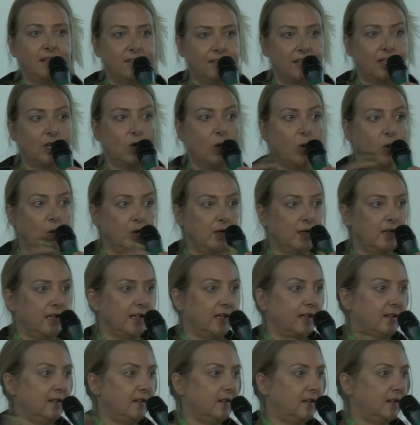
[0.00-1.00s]
and the
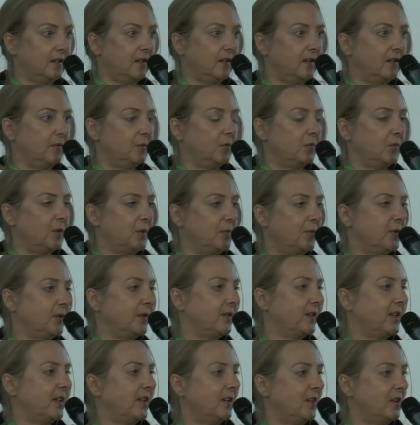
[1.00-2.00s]
audience
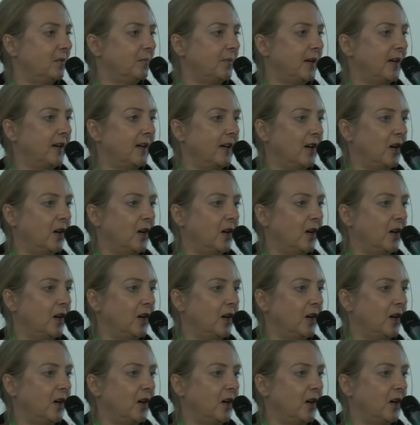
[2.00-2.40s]
represented by